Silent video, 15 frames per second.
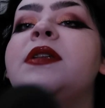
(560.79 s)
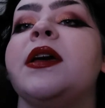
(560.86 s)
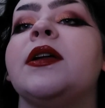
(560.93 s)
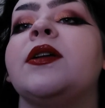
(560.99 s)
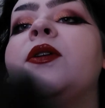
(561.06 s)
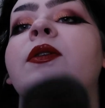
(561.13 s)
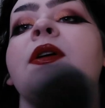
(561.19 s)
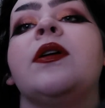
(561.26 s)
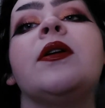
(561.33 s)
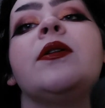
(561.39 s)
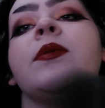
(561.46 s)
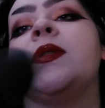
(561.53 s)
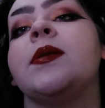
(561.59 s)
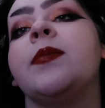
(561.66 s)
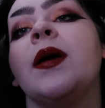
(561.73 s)
not going hard
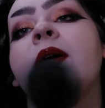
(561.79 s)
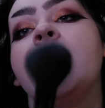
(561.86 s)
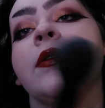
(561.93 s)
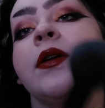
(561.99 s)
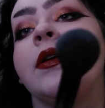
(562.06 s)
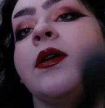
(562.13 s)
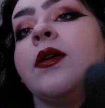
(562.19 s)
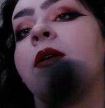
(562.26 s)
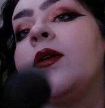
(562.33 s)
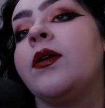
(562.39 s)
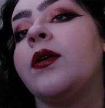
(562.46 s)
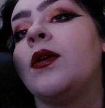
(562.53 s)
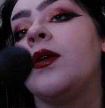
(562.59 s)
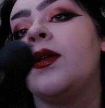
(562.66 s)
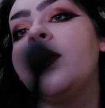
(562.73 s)
with the powder at
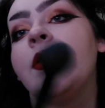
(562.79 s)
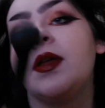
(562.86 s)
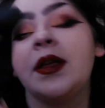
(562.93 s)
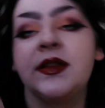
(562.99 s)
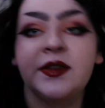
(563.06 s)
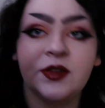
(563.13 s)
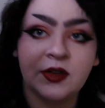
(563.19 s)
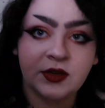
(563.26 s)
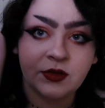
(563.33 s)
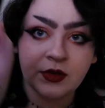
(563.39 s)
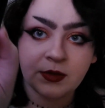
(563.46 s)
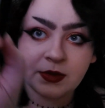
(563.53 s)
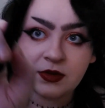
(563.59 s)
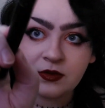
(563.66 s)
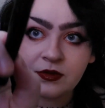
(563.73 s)
all. It's just
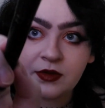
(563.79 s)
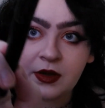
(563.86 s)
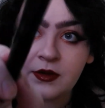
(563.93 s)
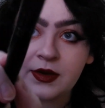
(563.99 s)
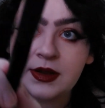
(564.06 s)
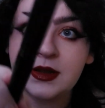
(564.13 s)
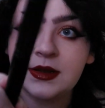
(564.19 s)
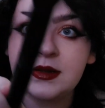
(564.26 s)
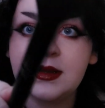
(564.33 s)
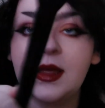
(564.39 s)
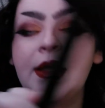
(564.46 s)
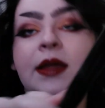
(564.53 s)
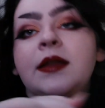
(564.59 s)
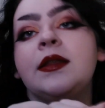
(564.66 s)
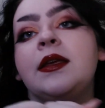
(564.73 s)
going to be very
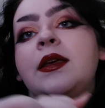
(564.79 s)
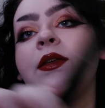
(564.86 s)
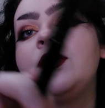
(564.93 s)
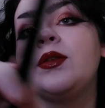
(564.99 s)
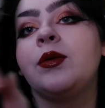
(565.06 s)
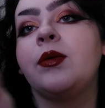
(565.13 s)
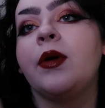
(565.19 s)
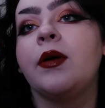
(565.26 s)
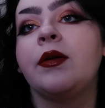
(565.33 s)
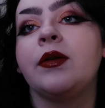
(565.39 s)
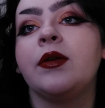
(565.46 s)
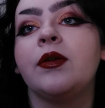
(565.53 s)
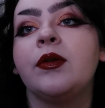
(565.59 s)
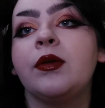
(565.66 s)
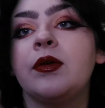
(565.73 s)
lightly throughout
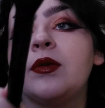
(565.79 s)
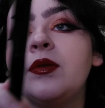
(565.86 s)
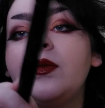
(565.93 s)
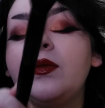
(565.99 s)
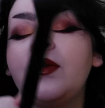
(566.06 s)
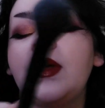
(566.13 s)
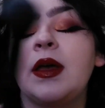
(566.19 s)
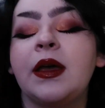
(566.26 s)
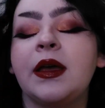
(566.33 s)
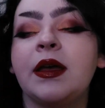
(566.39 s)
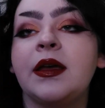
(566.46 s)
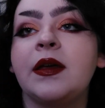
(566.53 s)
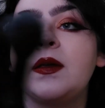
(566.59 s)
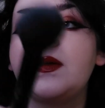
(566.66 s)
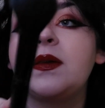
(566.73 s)
your whole
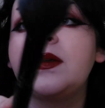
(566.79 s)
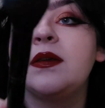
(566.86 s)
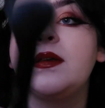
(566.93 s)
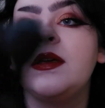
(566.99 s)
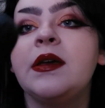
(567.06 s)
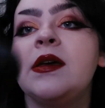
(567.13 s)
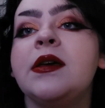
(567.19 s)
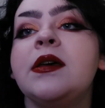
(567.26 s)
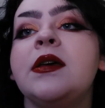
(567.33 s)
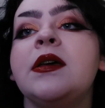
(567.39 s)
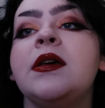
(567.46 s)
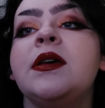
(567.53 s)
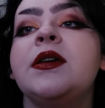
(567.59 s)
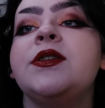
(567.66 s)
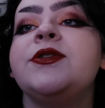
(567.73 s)
face,
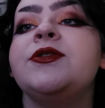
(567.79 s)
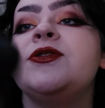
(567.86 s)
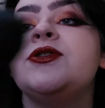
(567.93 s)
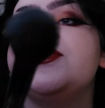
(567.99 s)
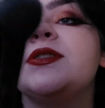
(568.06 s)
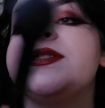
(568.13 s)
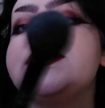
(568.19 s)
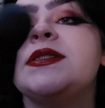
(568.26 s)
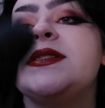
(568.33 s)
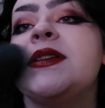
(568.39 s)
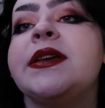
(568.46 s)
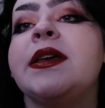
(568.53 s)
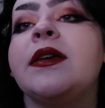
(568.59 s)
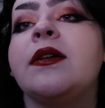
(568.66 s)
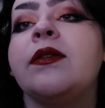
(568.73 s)
just to
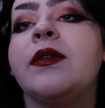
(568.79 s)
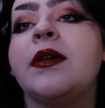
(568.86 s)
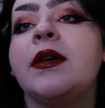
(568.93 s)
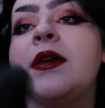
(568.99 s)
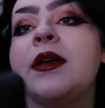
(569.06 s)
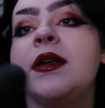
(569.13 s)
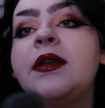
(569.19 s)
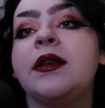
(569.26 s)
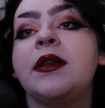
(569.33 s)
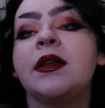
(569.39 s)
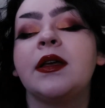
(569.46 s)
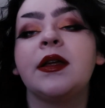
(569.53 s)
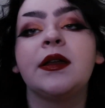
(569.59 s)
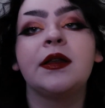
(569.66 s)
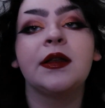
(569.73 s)
give it
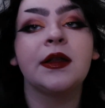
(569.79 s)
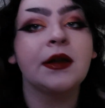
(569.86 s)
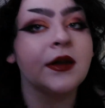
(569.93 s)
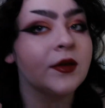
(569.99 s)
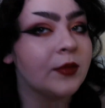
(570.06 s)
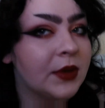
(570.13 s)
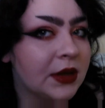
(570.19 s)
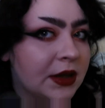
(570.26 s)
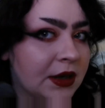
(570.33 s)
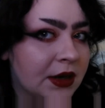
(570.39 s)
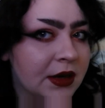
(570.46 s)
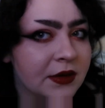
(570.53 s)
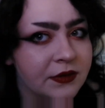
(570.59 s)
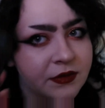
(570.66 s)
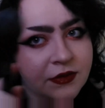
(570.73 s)
a little bit
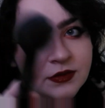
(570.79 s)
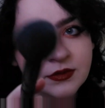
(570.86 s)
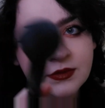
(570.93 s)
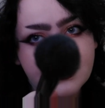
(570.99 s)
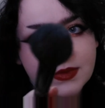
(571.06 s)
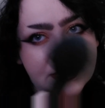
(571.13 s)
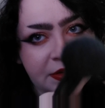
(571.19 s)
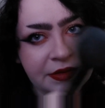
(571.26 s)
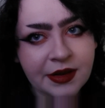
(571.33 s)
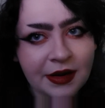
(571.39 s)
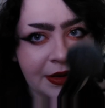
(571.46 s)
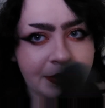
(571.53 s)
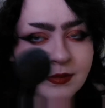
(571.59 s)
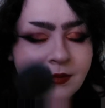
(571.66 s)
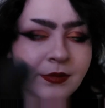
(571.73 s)
of
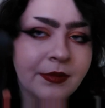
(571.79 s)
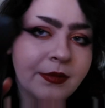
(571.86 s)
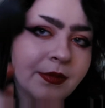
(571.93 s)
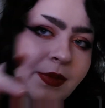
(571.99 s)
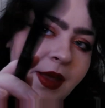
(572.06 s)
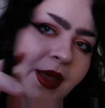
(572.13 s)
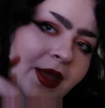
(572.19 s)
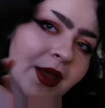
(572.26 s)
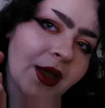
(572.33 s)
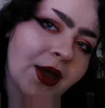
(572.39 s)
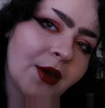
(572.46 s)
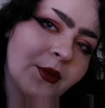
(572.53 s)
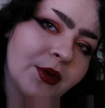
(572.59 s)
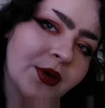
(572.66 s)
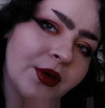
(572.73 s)
setting
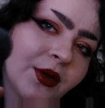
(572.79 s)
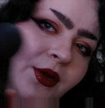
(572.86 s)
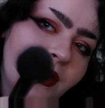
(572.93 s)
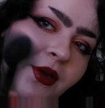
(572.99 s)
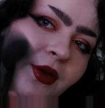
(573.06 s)
power,